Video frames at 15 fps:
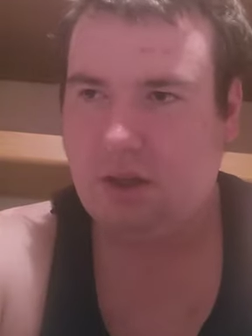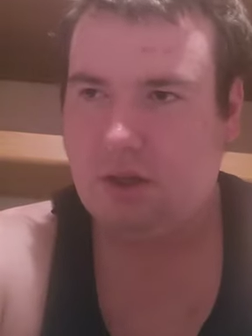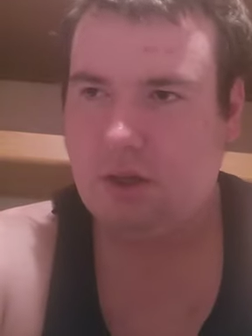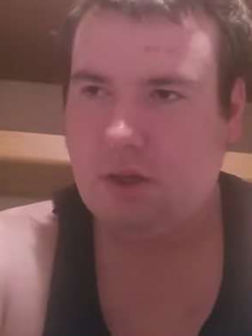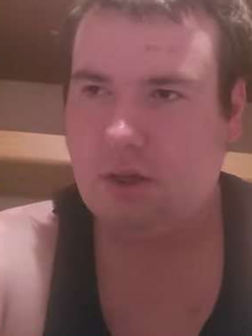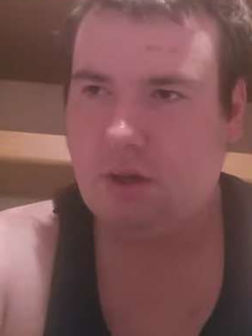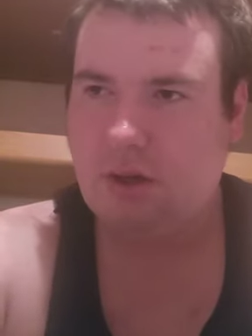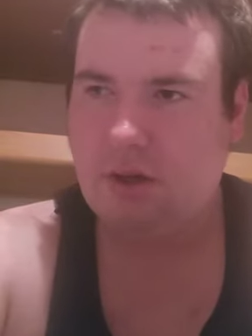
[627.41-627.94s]

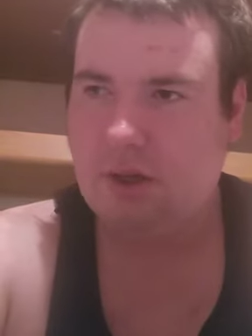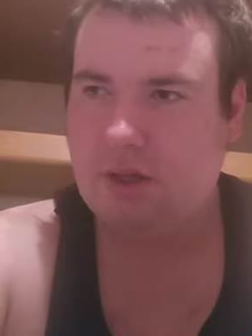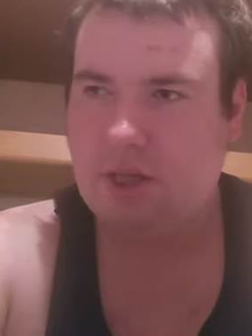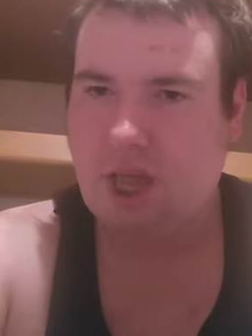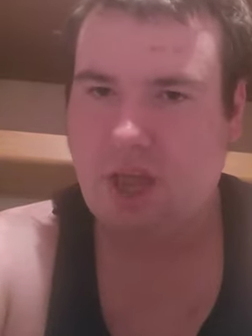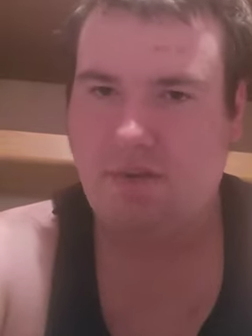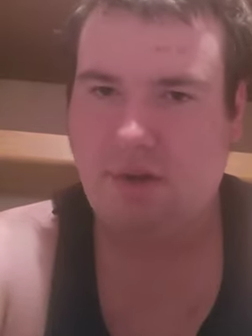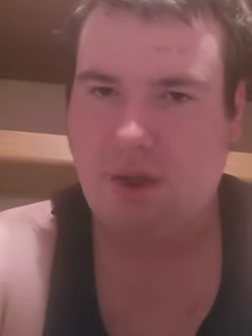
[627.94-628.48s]
So he just
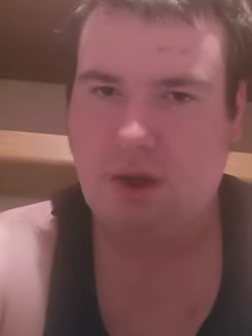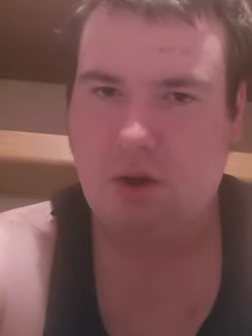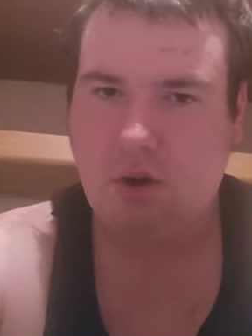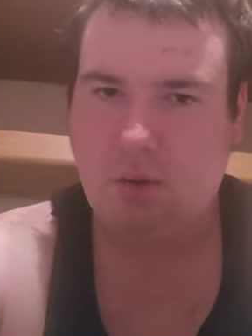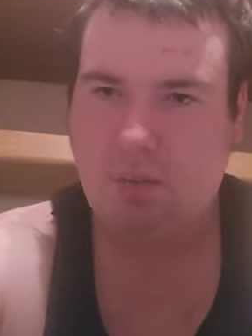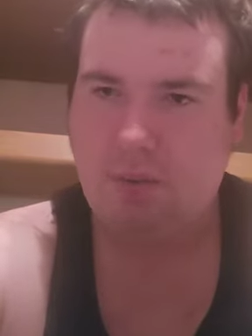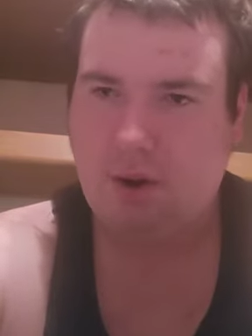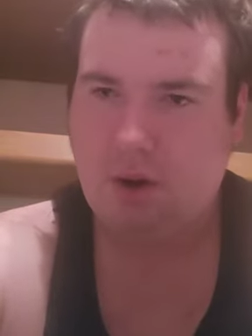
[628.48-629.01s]
gave a
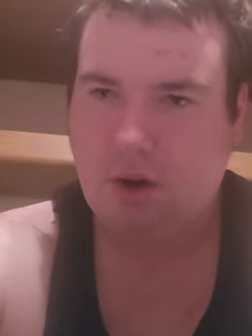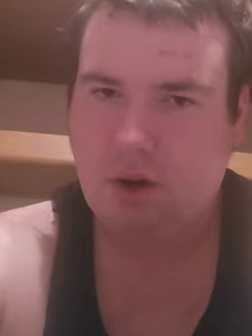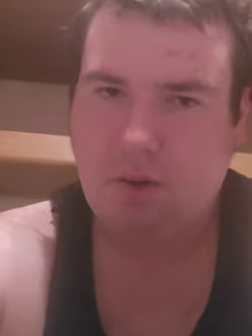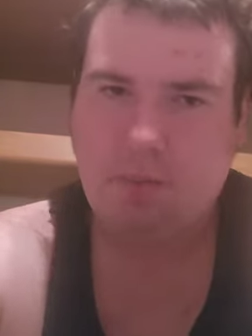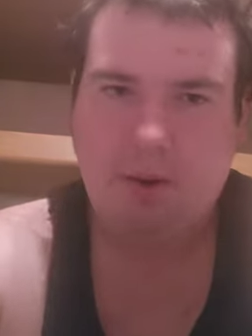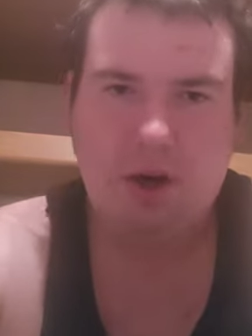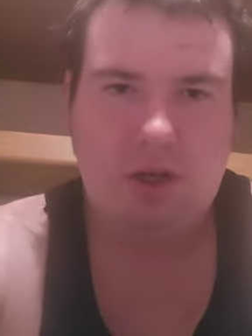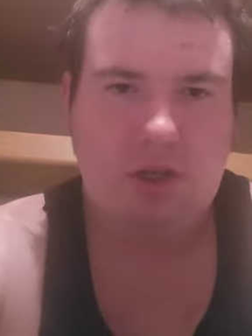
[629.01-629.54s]
corporate
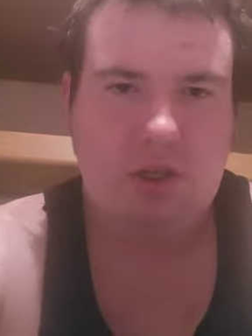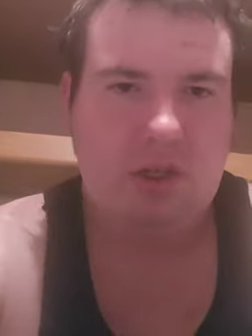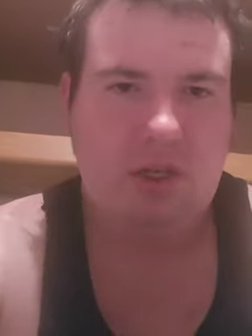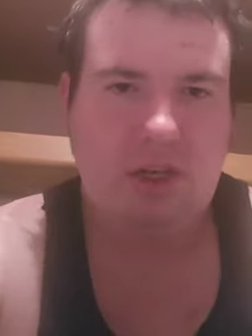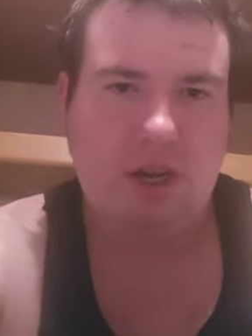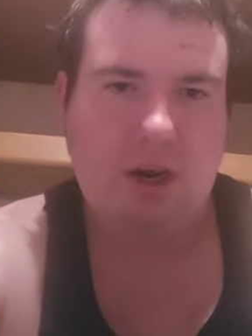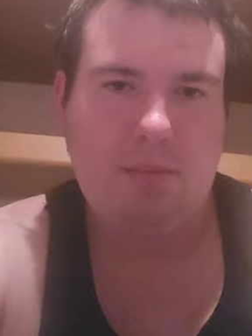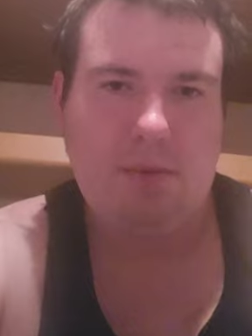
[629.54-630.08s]
corporations a
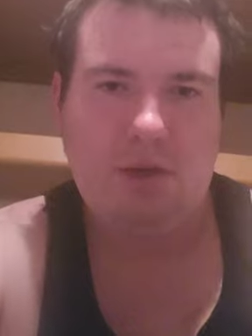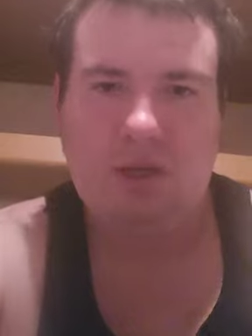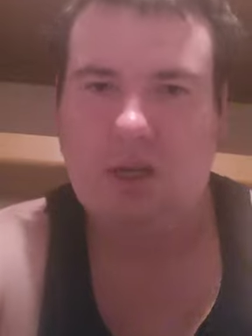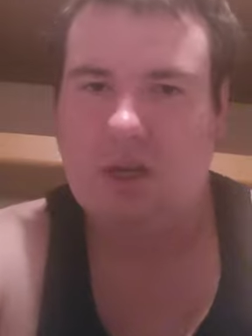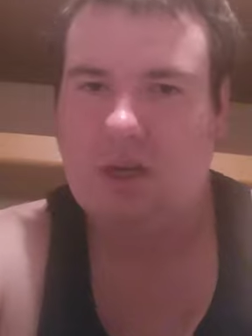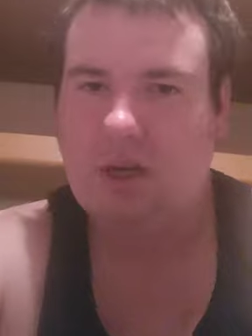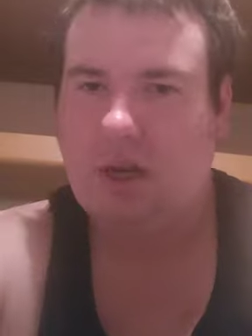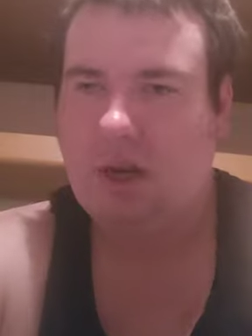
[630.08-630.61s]

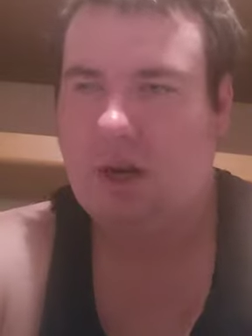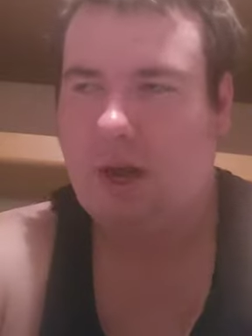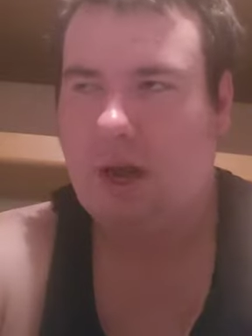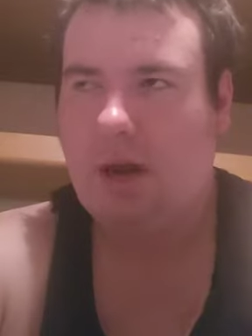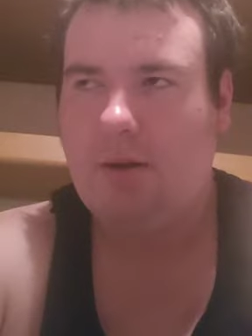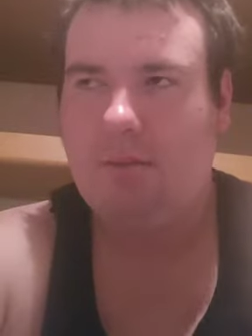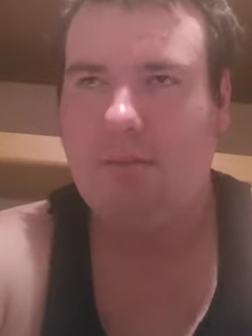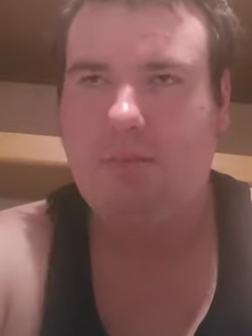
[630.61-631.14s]
10%, a
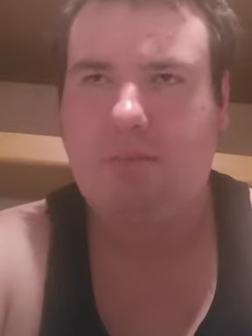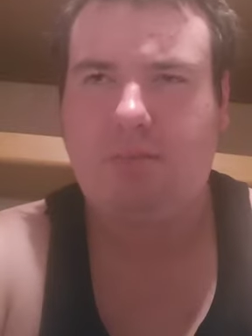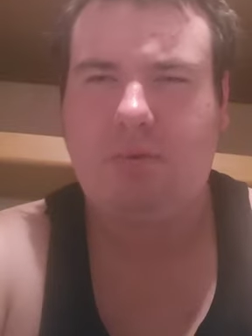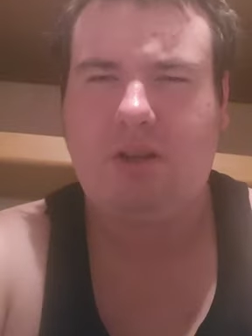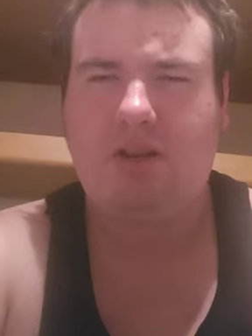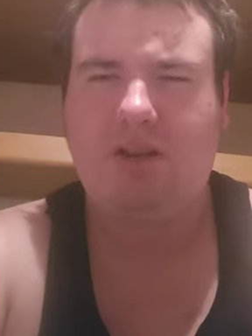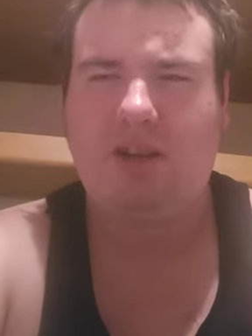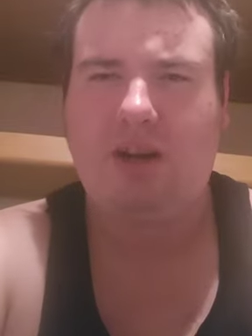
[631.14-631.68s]
9, I
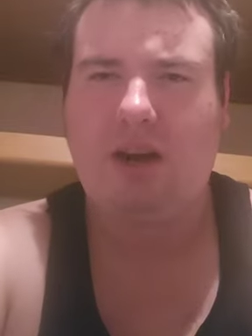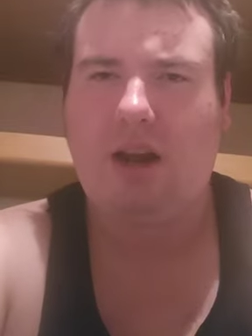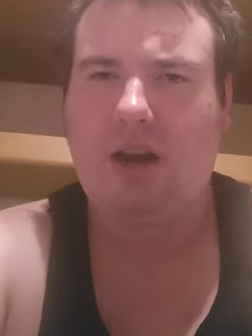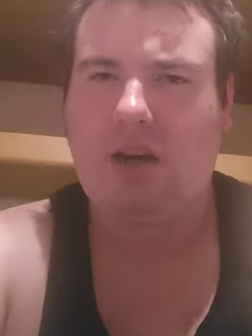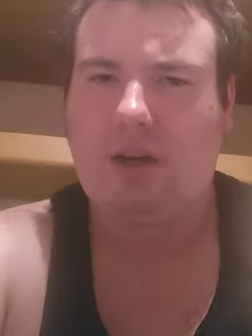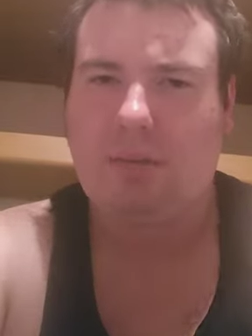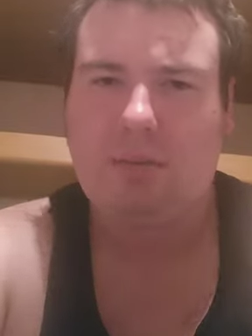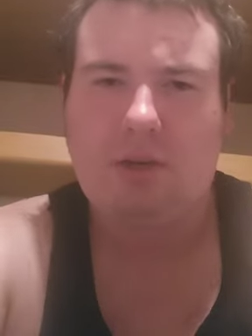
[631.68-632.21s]
think it was like a 9
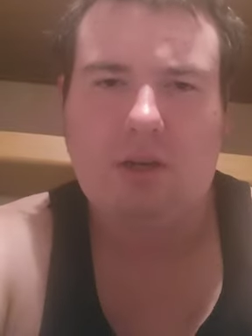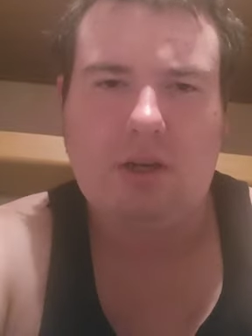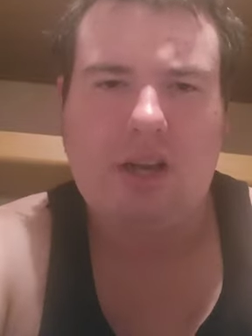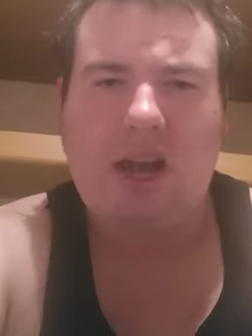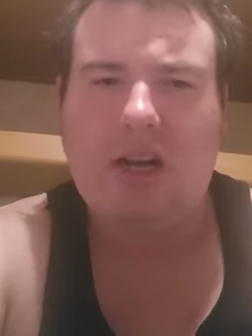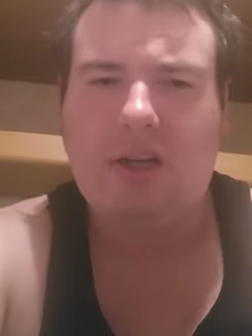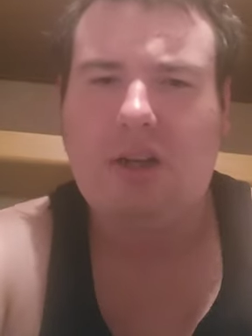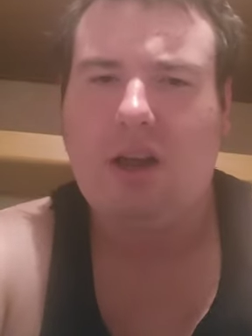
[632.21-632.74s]
or 10%
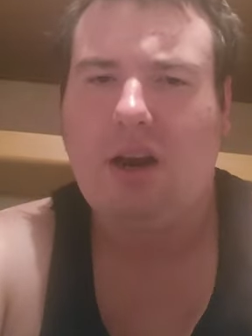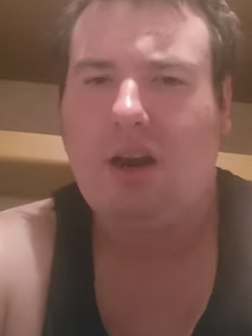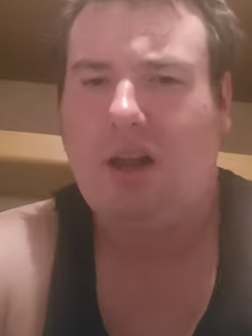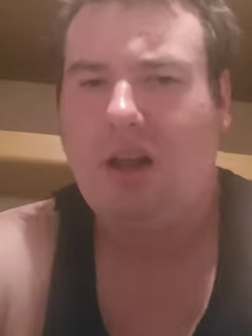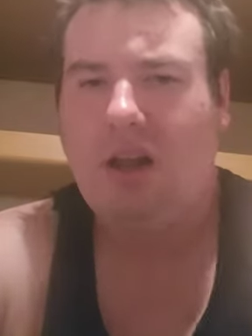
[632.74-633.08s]
tax cut.